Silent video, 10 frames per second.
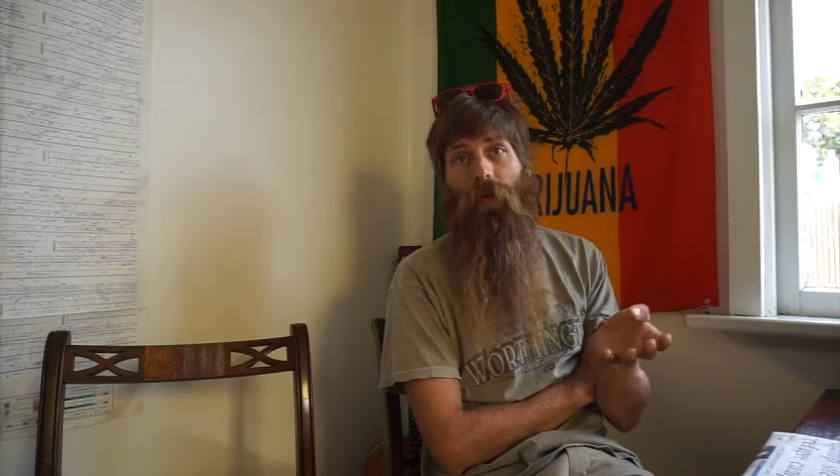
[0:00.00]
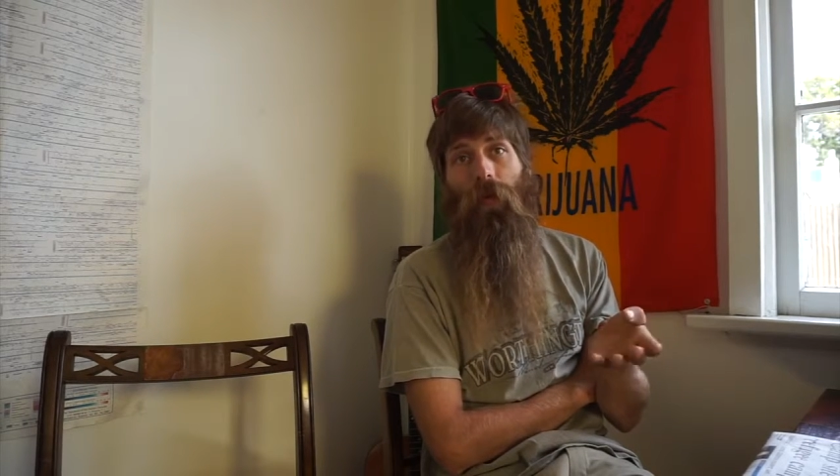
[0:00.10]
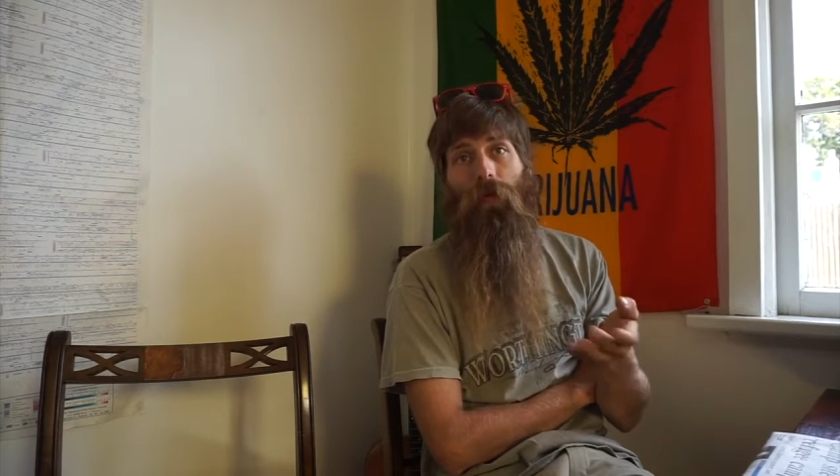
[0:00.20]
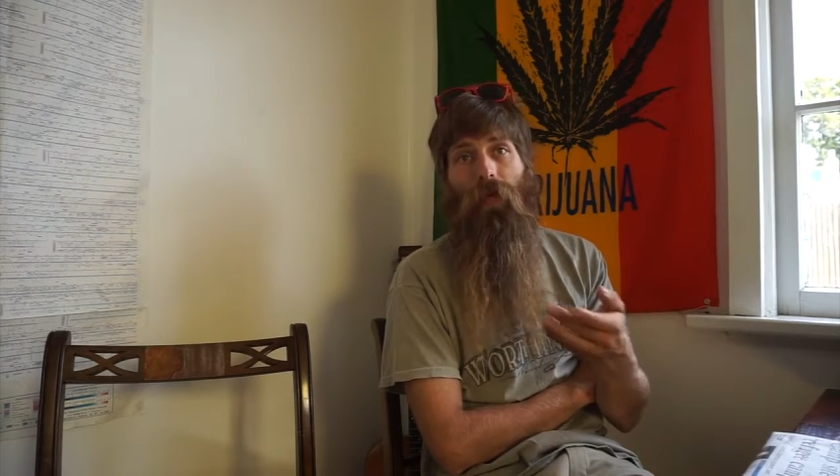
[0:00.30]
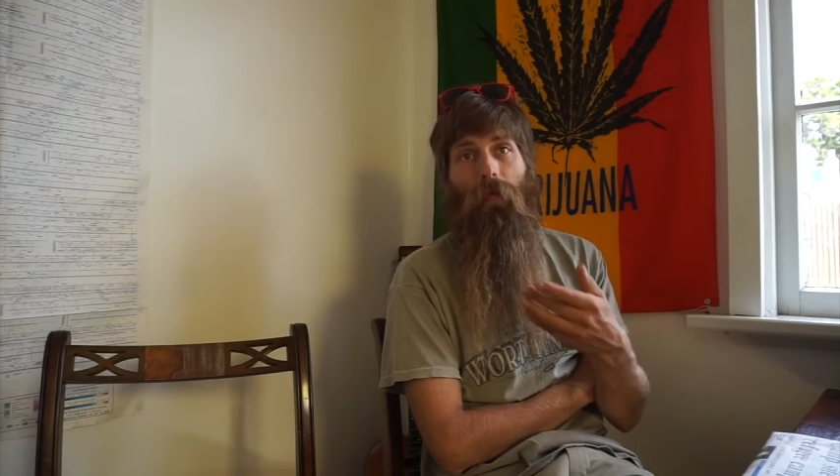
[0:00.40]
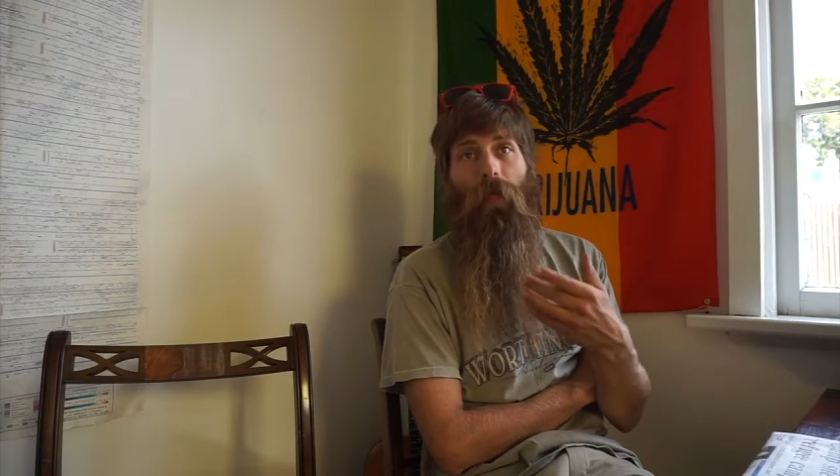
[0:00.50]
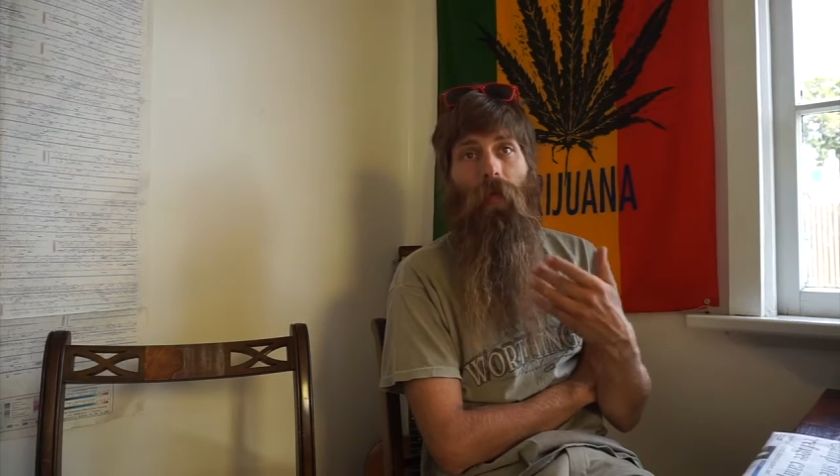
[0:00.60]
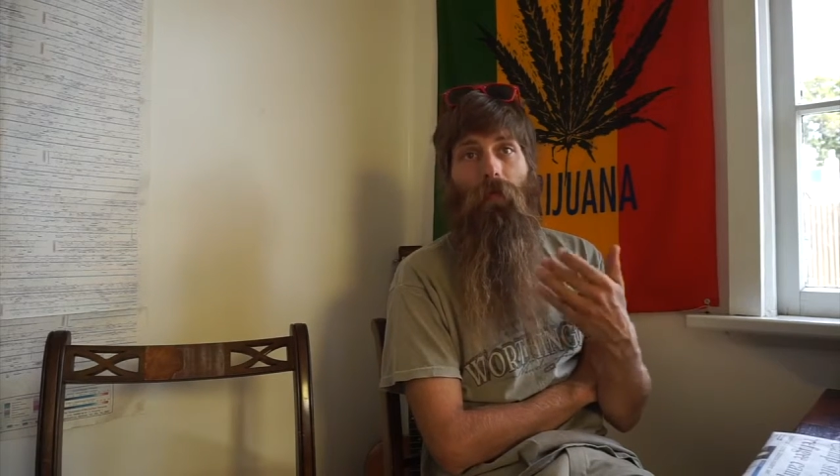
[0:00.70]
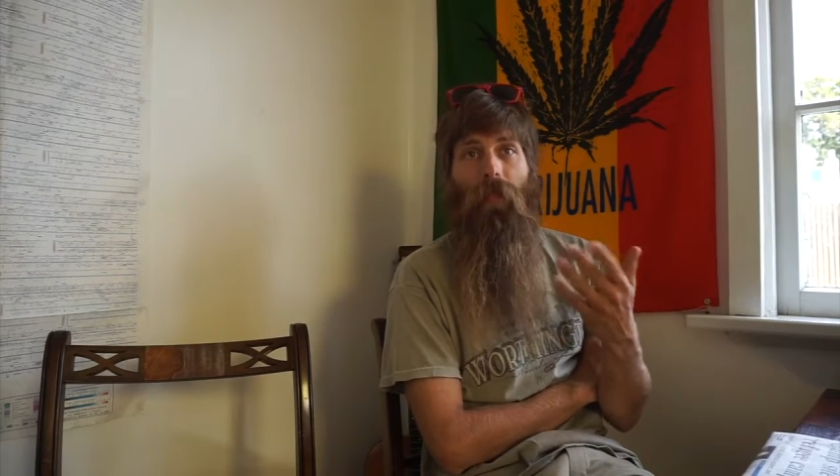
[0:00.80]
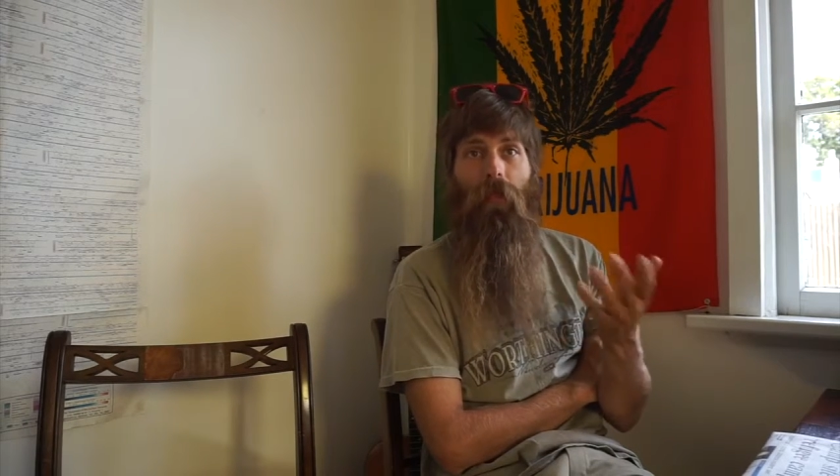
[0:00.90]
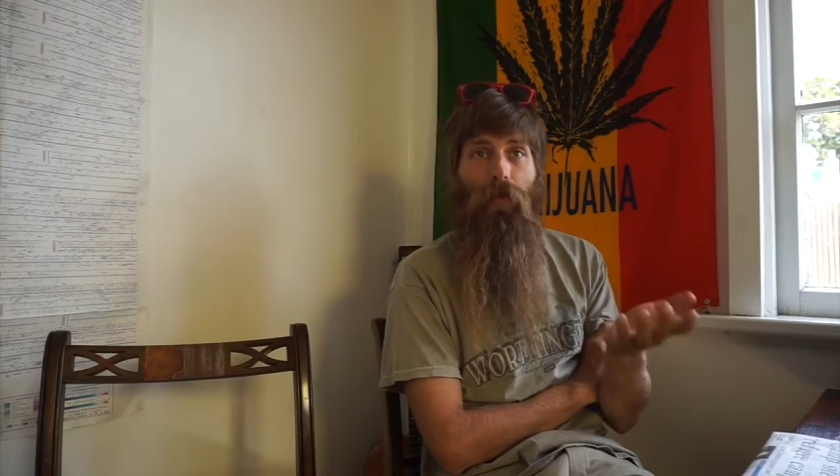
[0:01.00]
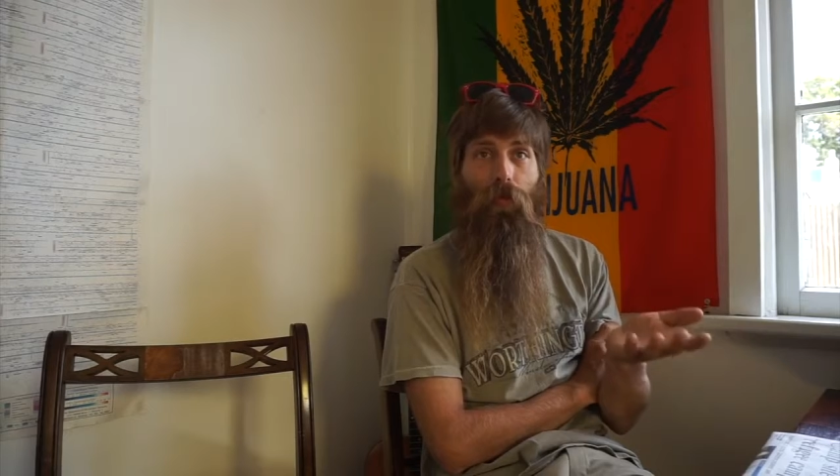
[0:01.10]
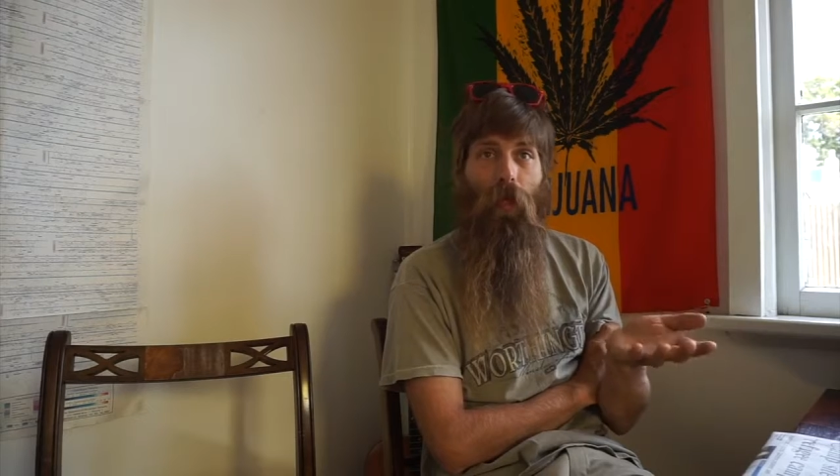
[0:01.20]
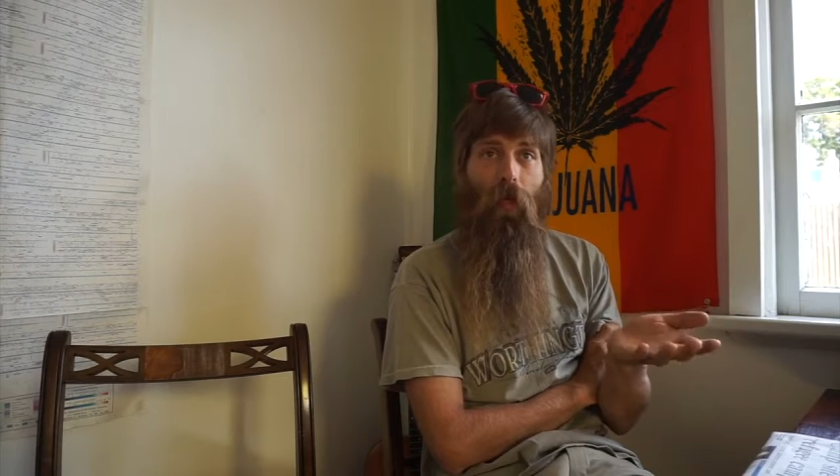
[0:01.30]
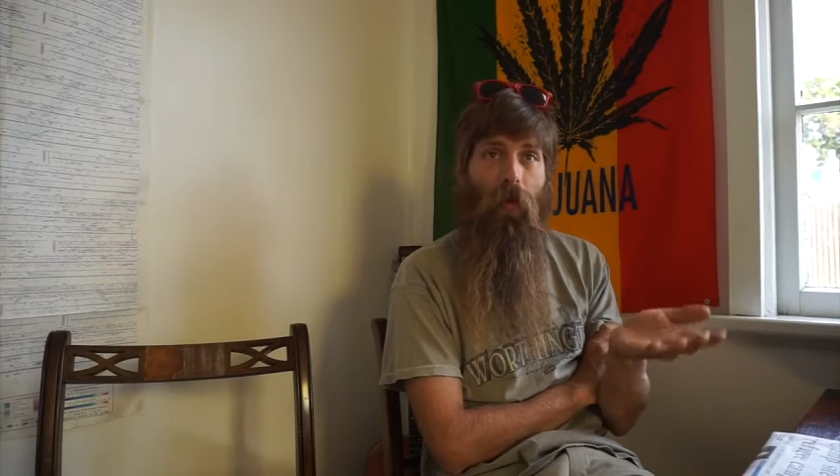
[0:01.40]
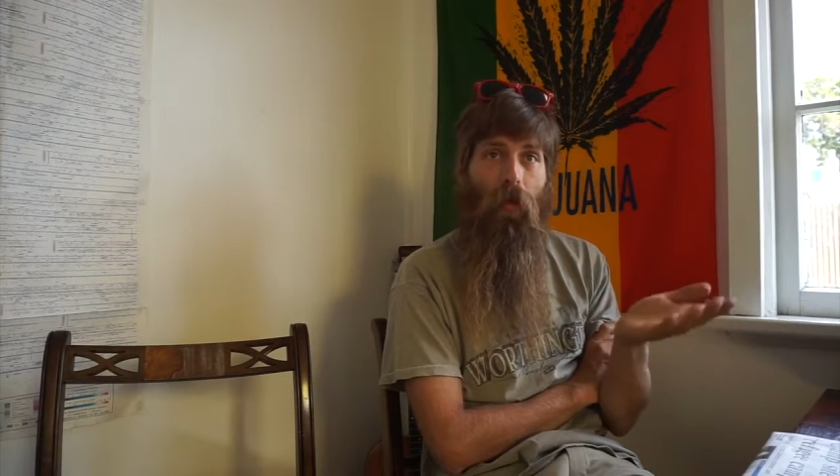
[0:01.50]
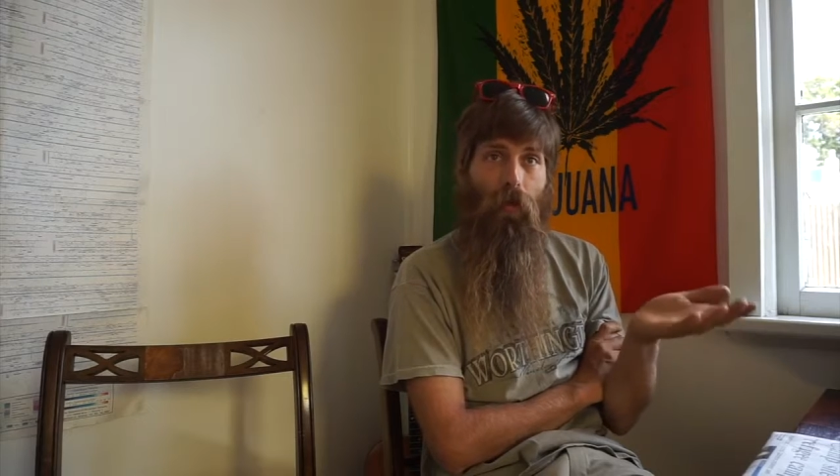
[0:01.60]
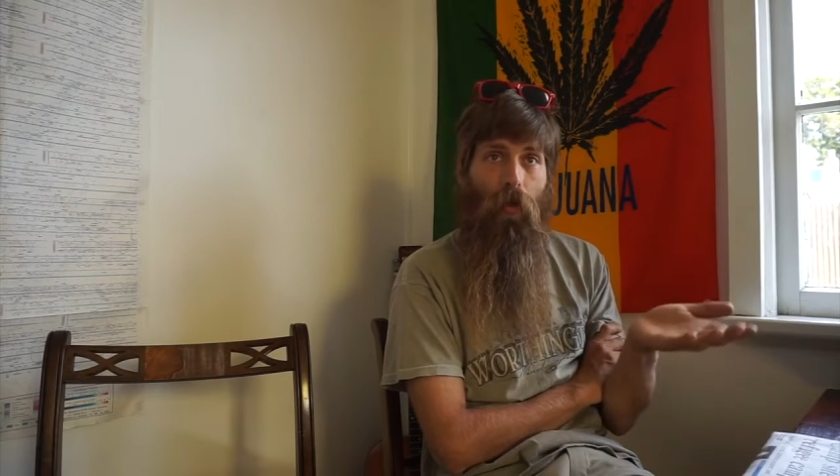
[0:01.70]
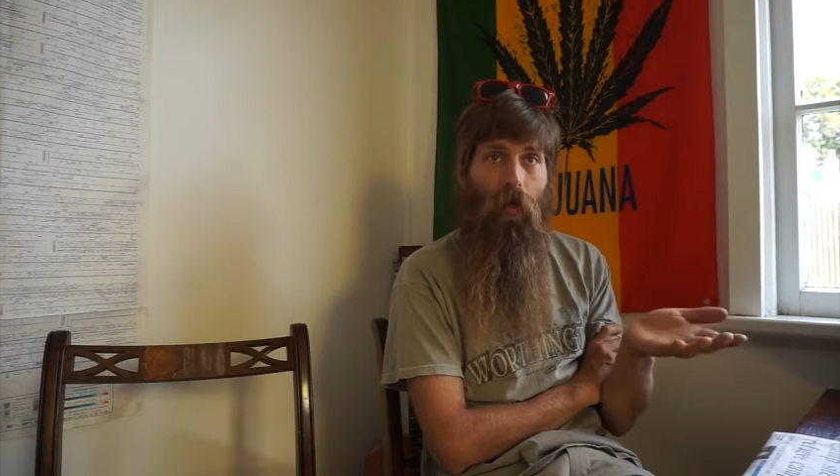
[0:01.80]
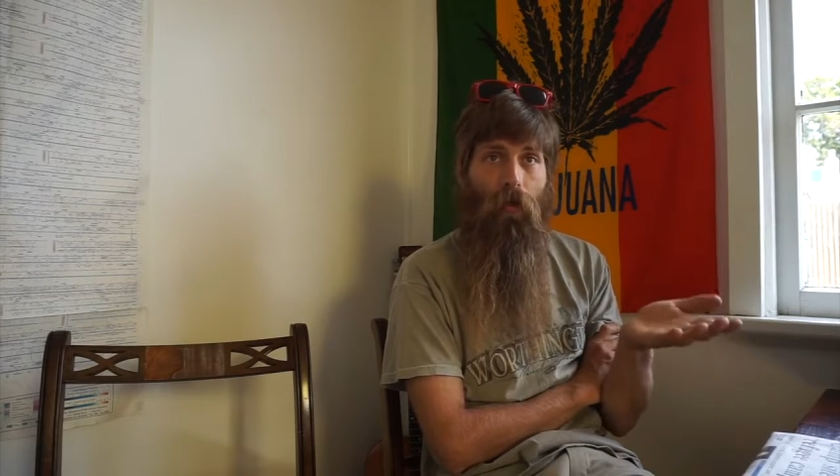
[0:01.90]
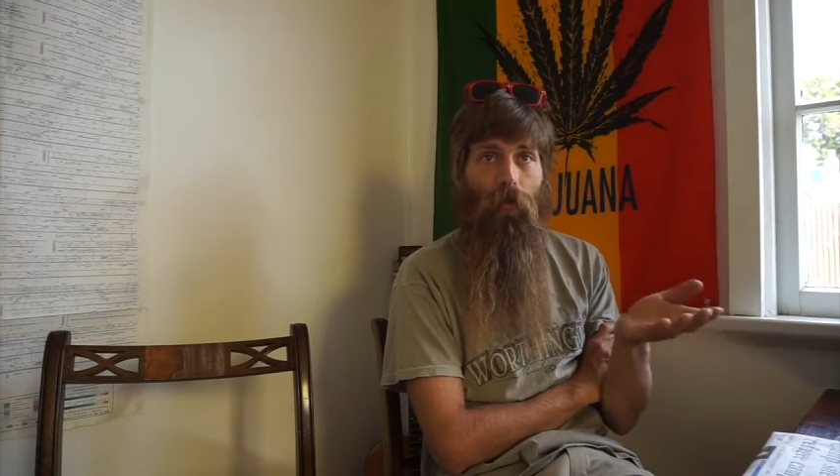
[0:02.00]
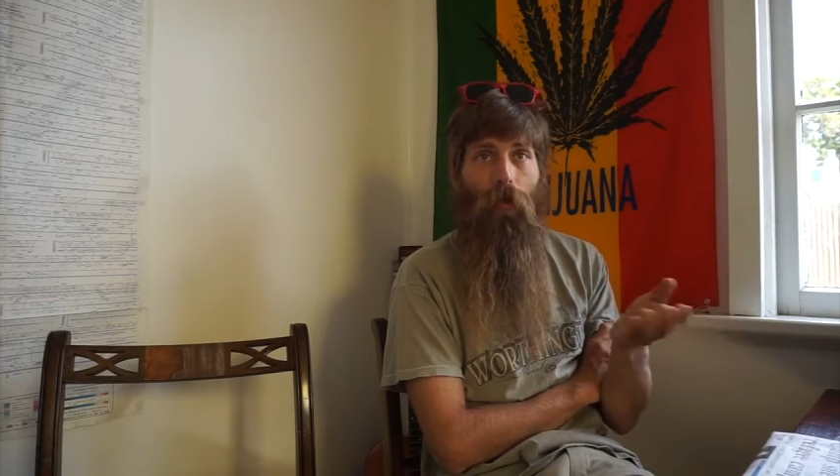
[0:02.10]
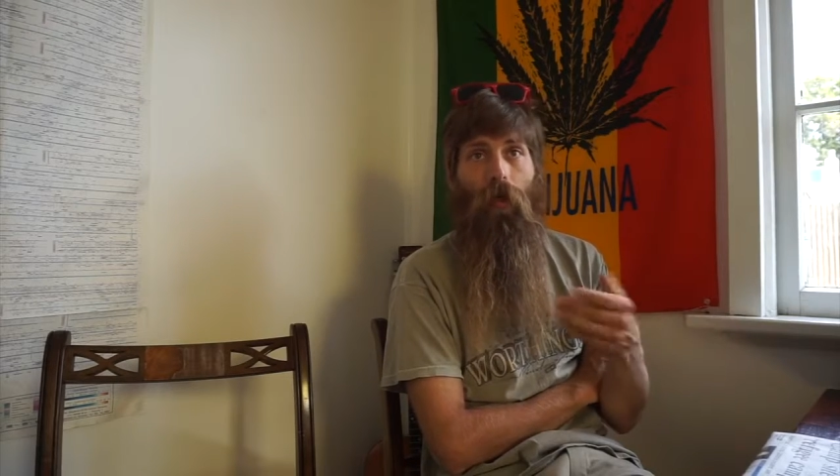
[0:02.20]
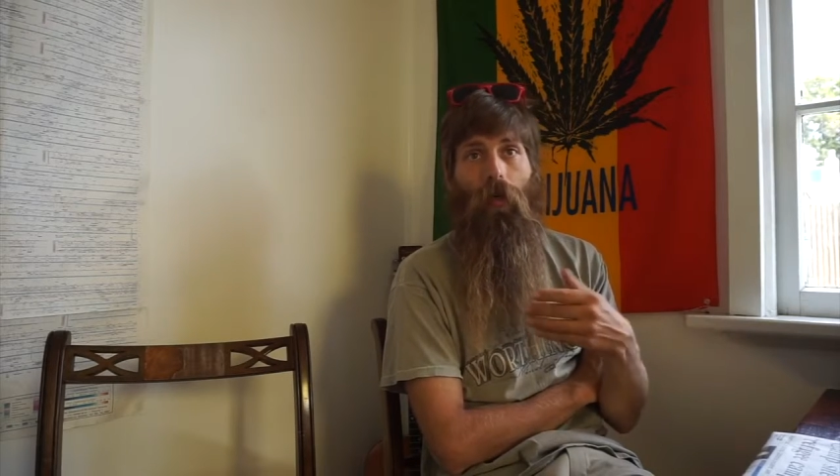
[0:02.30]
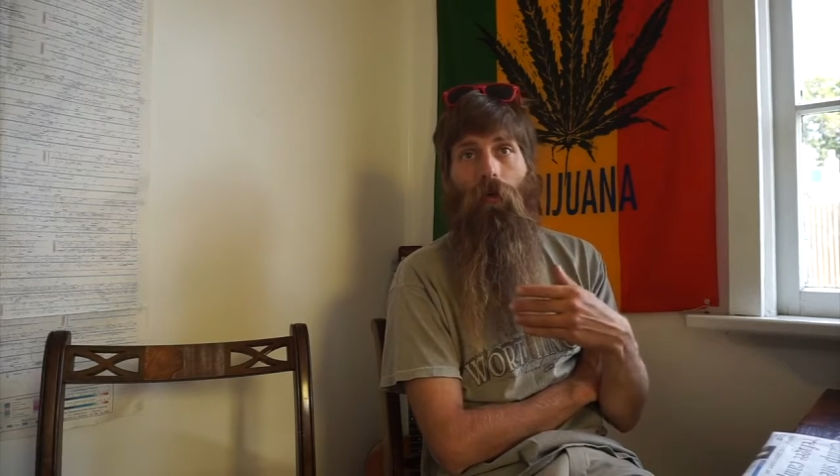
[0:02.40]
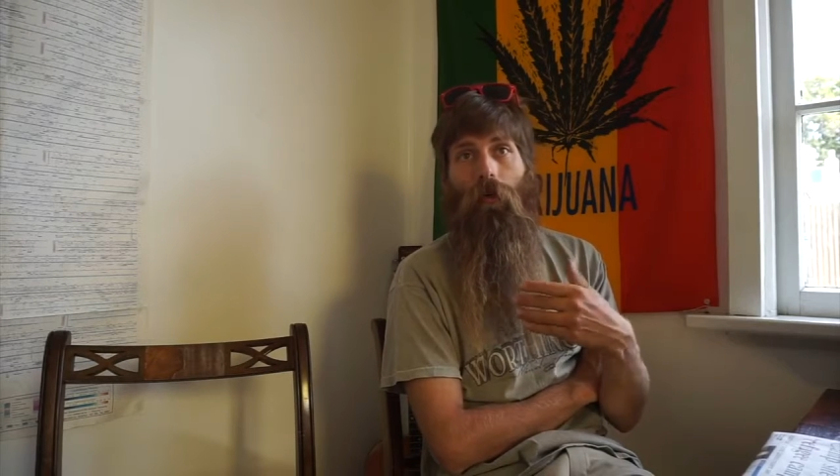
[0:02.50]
so sometimes they'll spray things onto it,